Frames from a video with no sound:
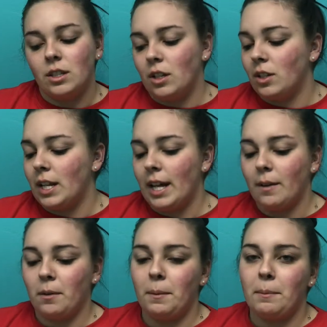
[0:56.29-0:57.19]
So today
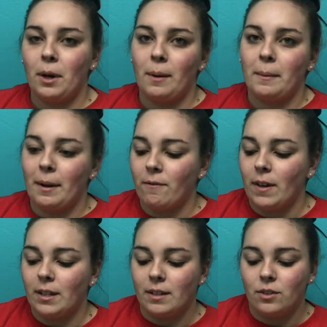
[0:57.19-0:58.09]
I'm going to be priming my
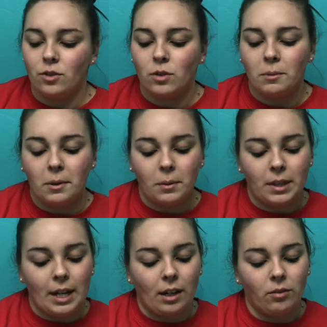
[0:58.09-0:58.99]
face as normal with
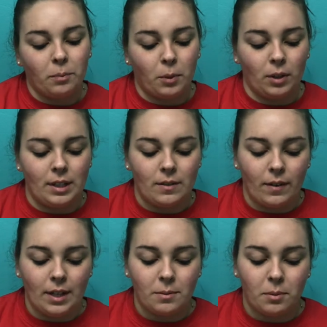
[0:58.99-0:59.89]
the E.L.F. Poreless
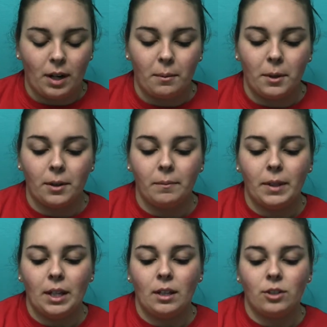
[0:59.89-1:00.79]
Face Primer.
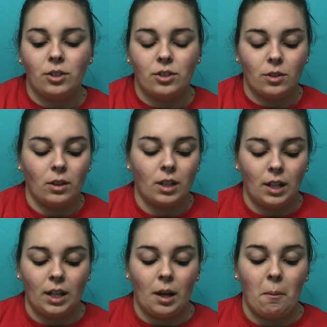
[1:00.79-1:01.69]
Just doing
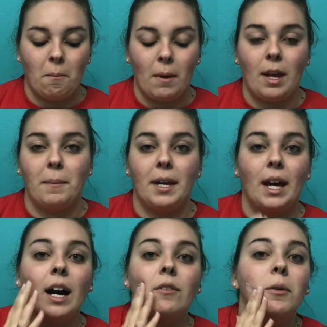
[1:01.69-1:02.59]
like maybe
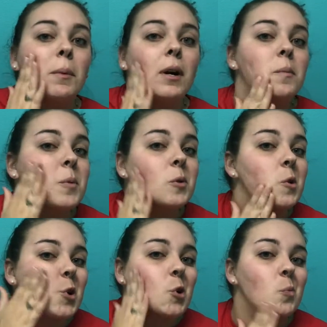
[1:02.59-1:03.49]
half a pump
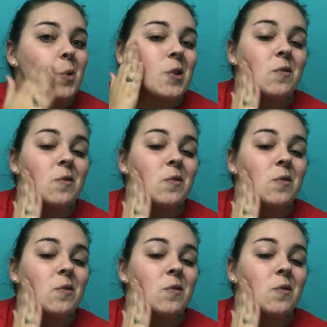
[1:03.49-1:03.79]
on my